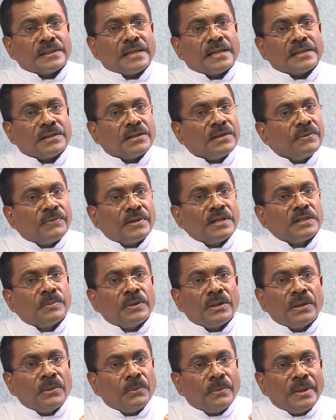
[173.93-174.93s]
There's a difference
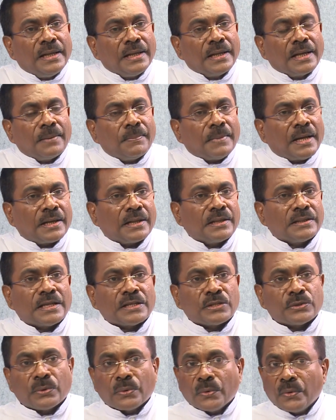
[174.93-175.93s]
between wedding and marriage,
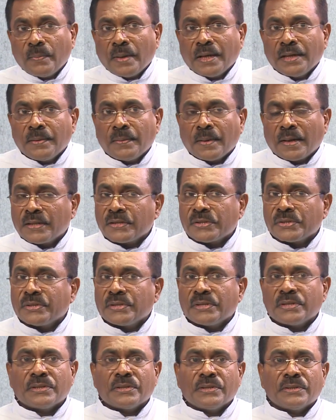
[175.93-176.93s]
as you know, my dear brothers and
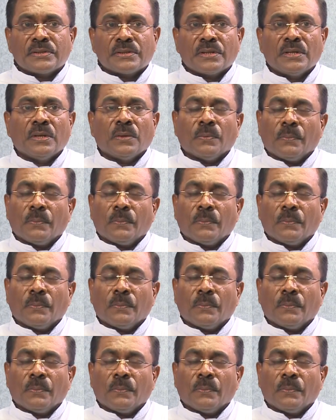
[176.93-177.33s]
sisters.